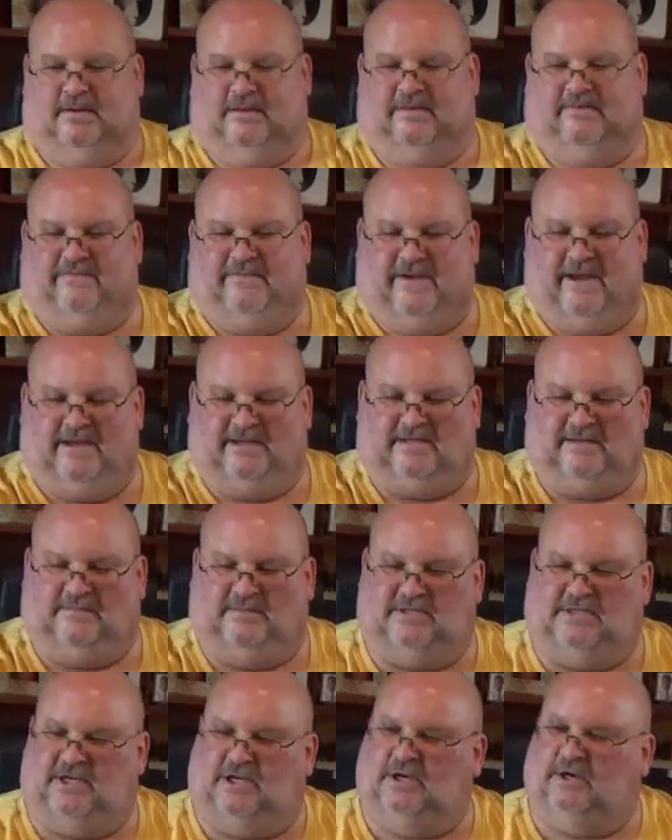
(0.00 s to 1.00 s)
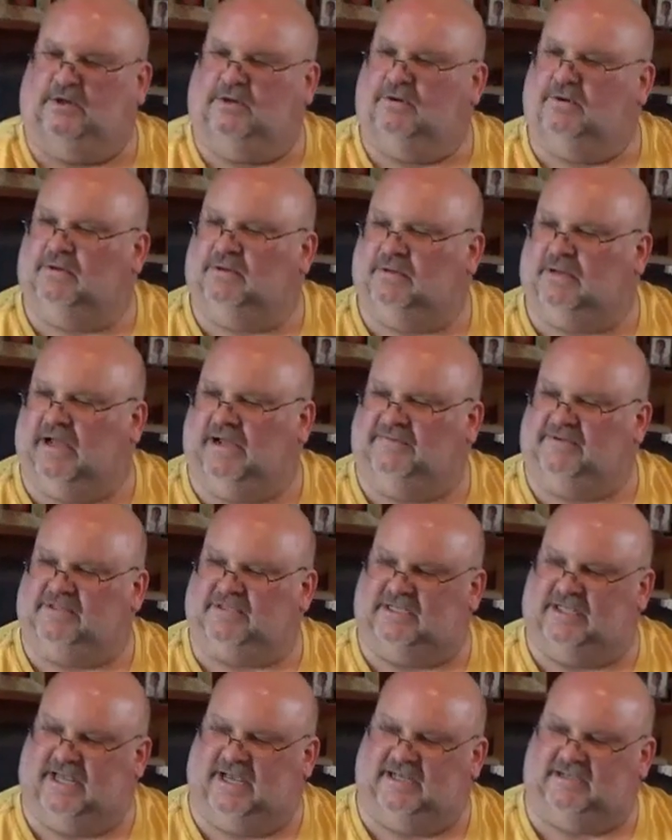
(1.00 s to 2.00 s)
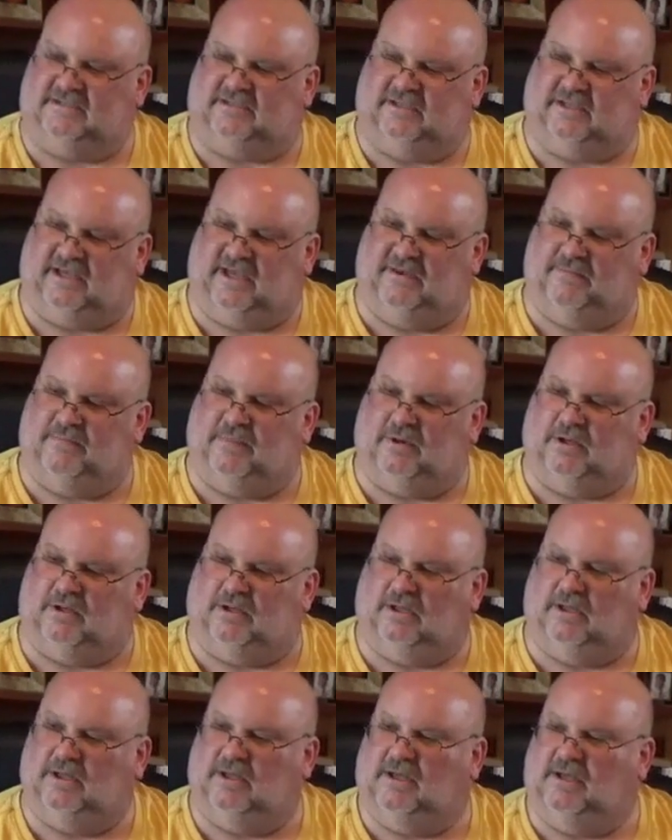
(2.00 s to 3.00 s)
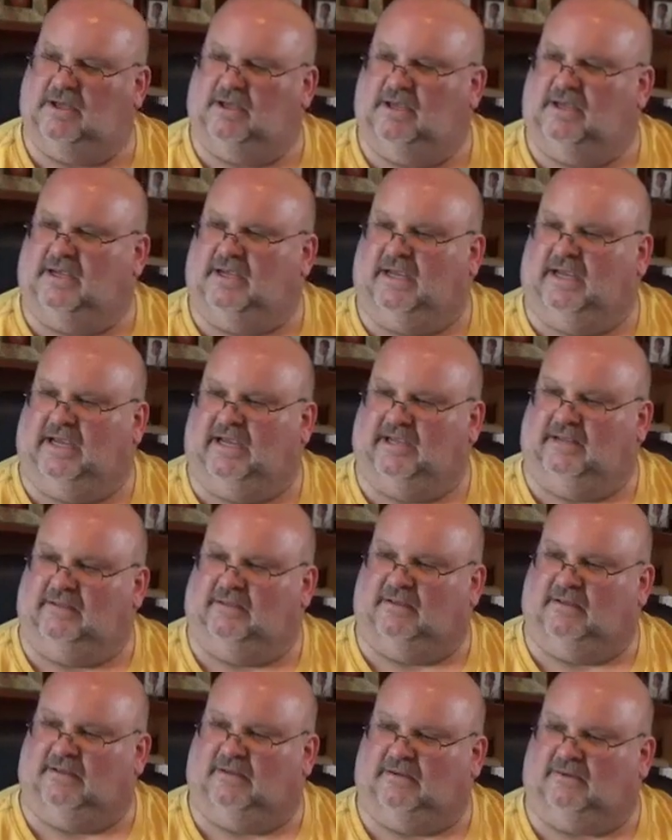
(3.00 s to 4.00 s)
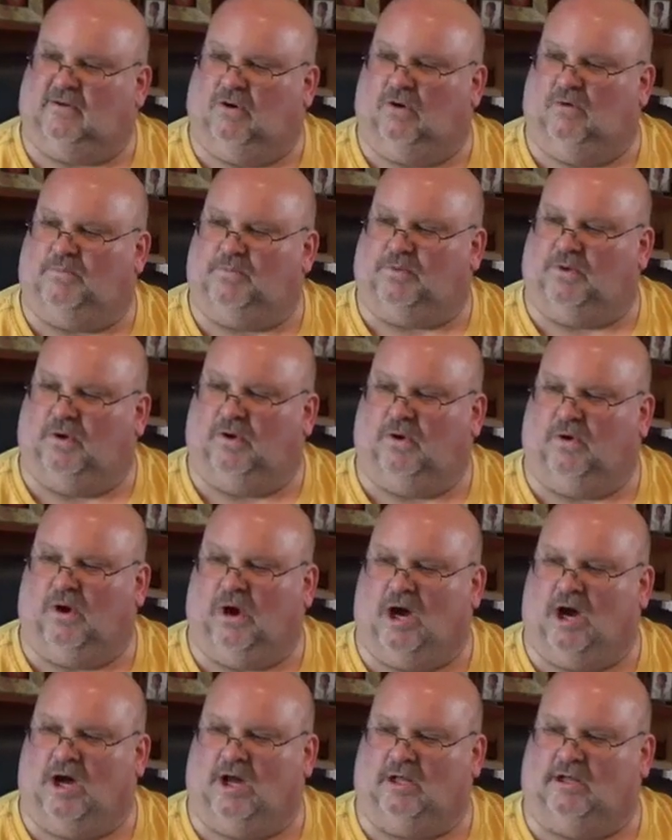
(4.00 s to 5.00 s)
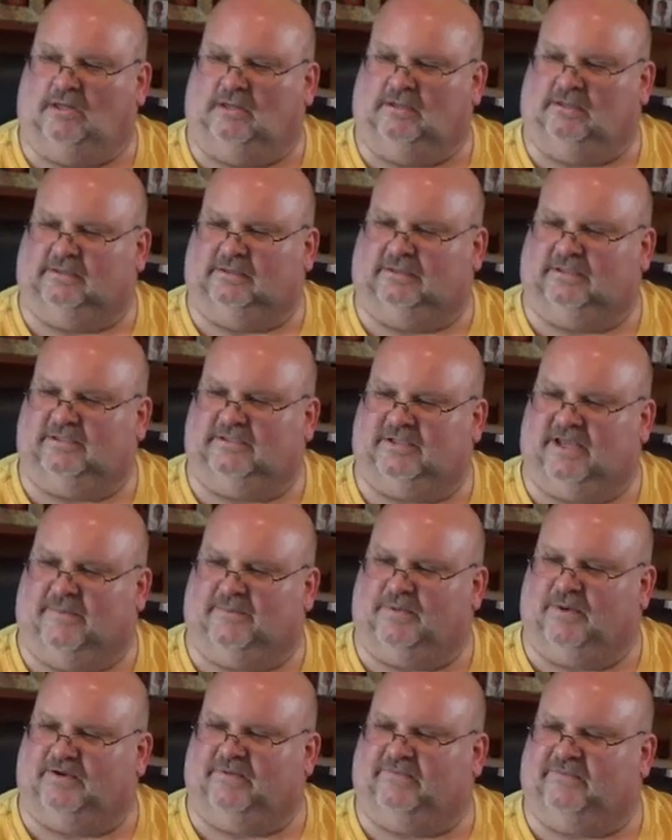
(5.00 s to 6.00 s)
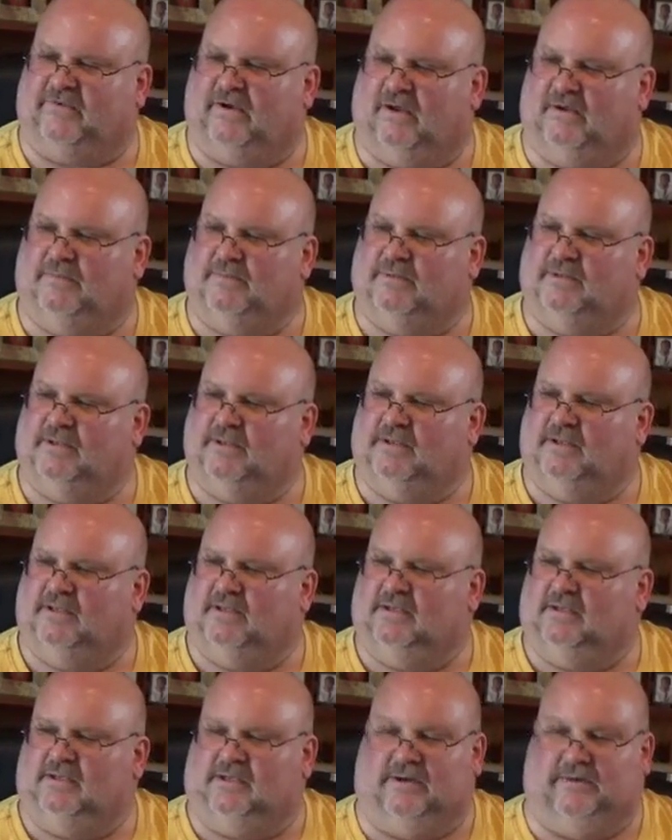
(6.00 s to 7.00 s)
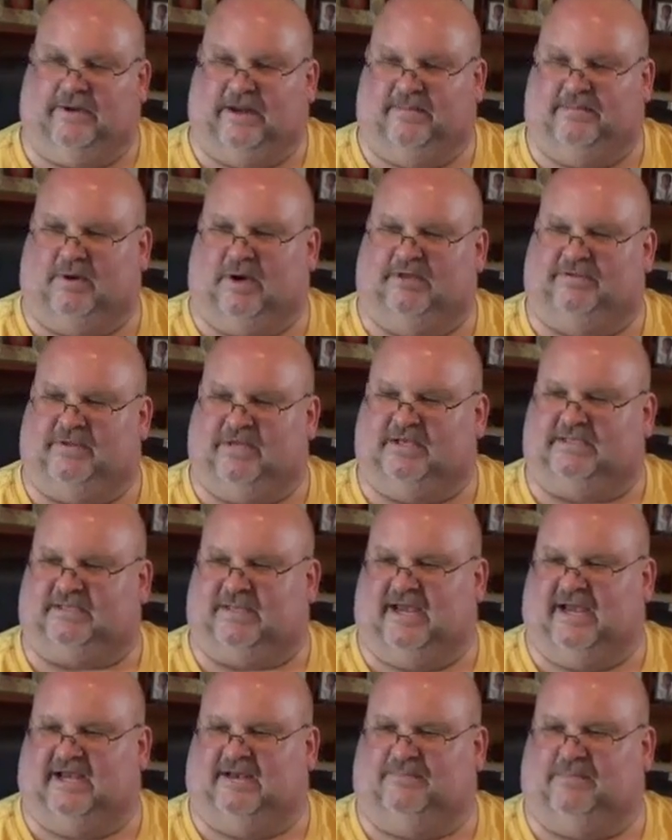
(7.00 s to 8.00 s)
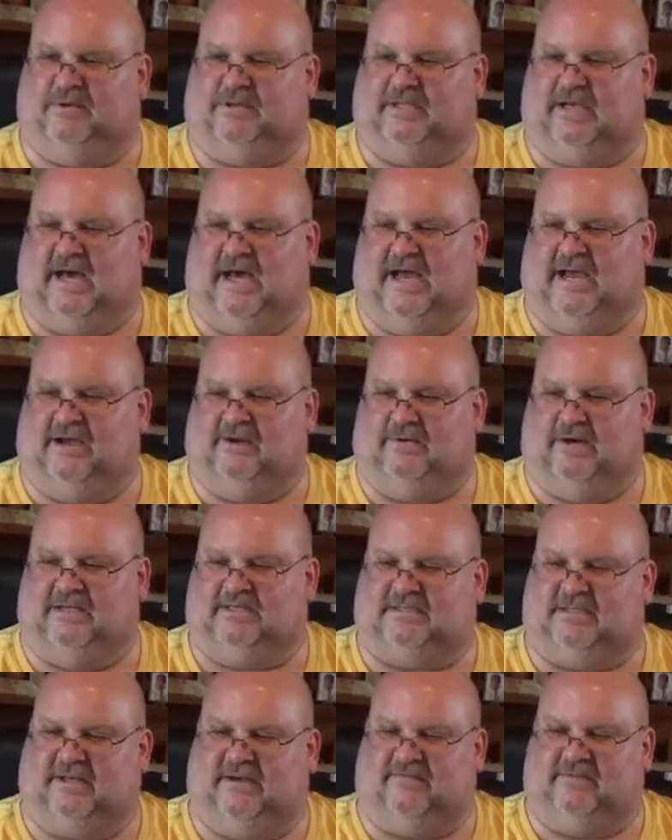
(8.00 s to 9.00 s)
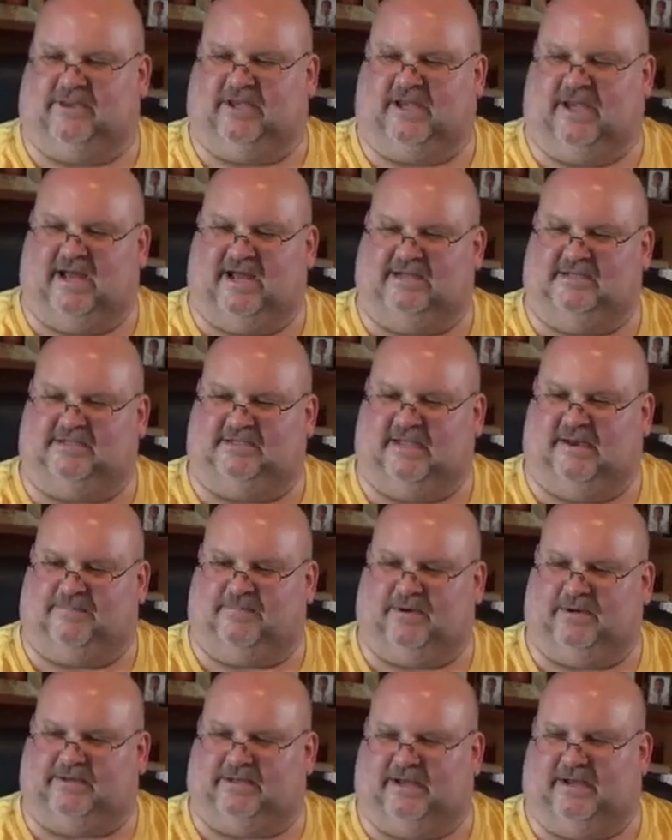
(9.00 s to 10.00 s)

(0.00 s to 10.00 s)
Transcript: The Phantom 2 obviously has the gimbal and the GoPro all separate from, when I bought this I had to put the iOS and everything on separate.